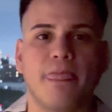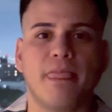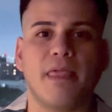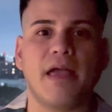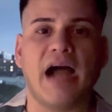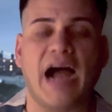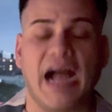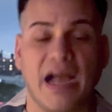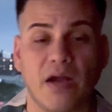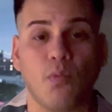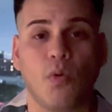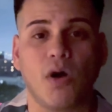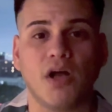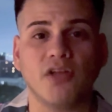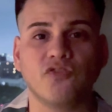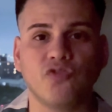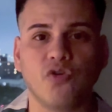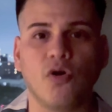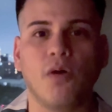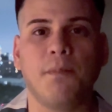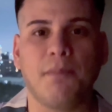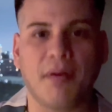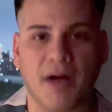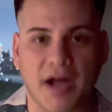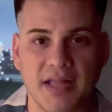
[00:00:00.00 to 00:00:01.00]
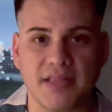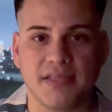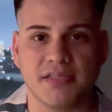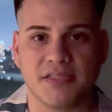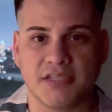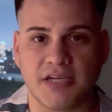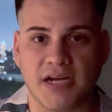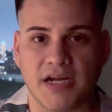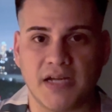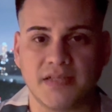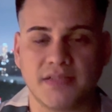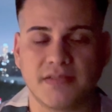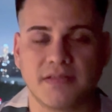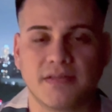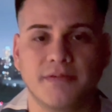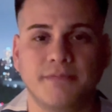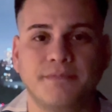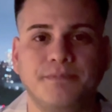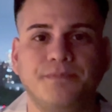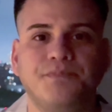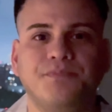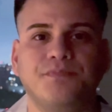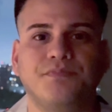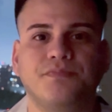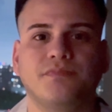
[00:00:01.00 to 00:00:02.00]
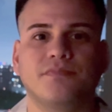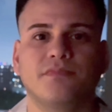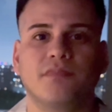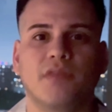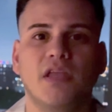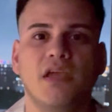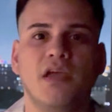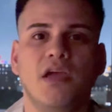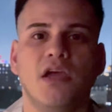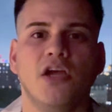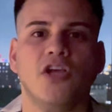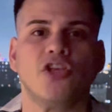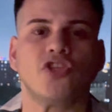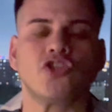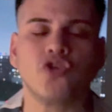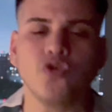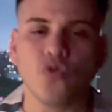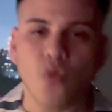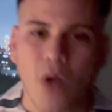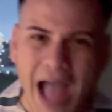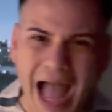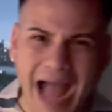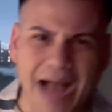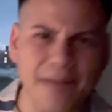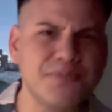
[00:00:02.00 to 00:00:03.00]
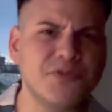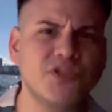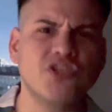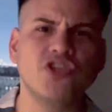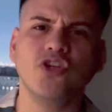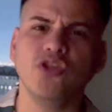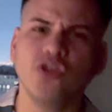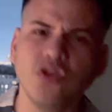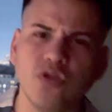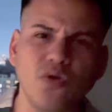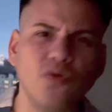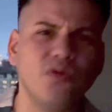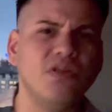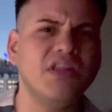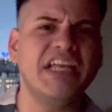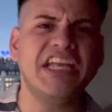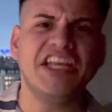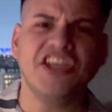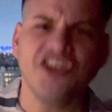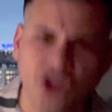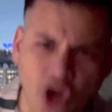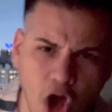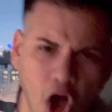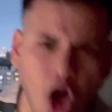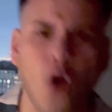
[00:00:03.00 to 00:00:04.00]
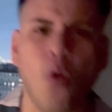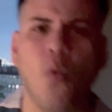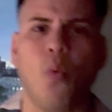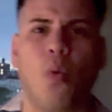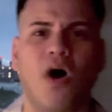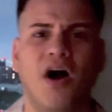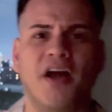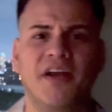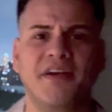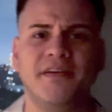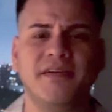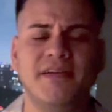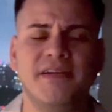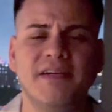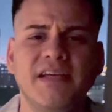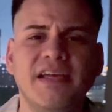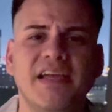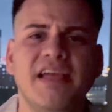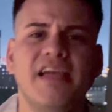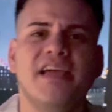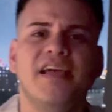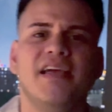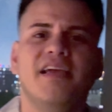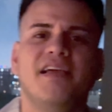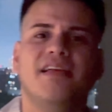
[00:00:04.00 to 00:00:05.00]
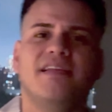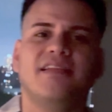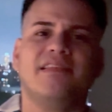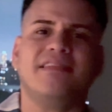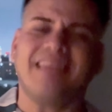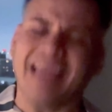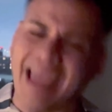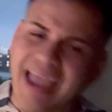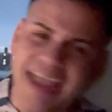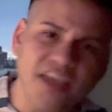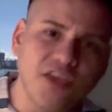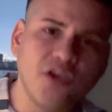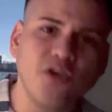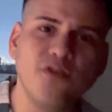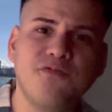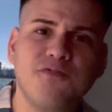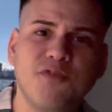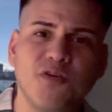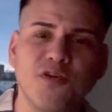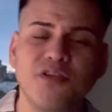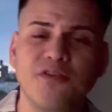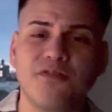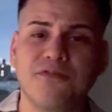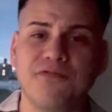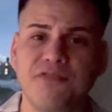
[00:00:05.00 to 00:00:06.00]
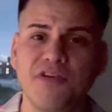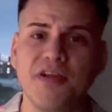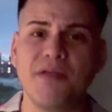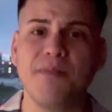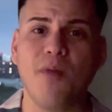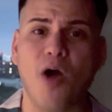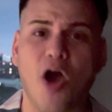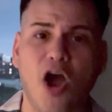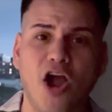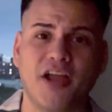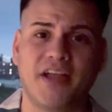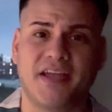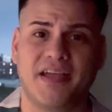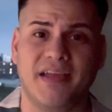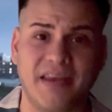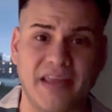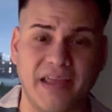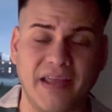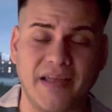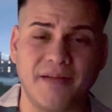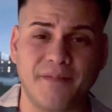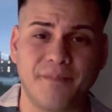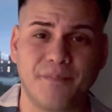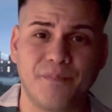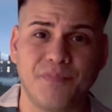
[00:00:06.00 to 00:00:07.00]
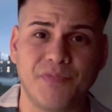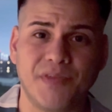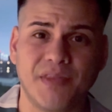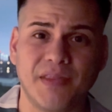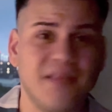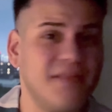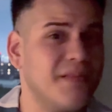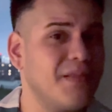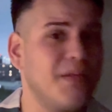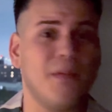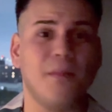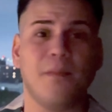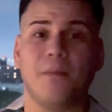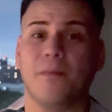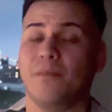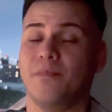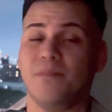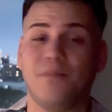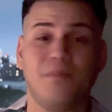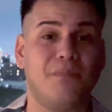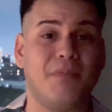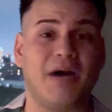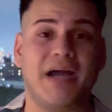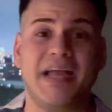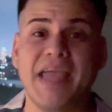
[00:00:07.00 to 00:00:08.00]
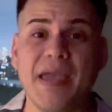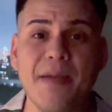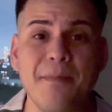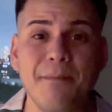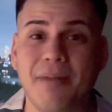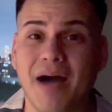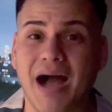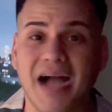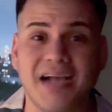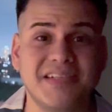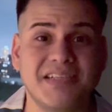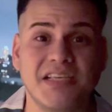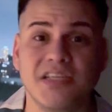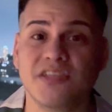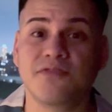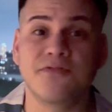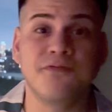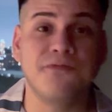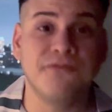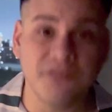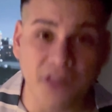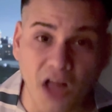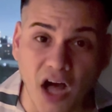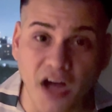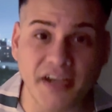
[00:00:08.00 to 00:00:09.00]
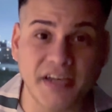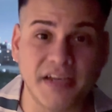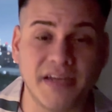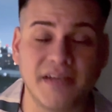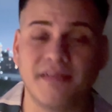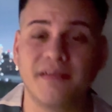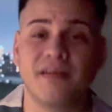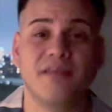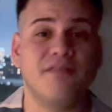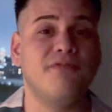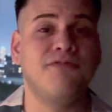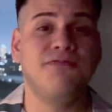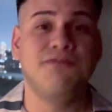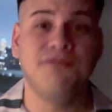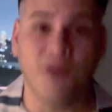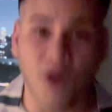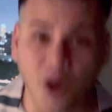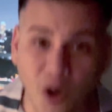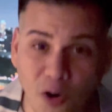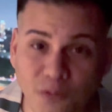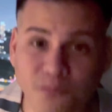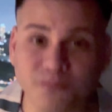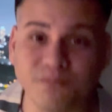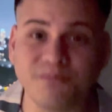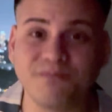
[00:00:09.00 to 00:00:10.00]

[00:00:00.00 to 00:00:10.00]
I want to apologize to absolutely no one. Thank you for the free marketing. My inbox is flooded, full.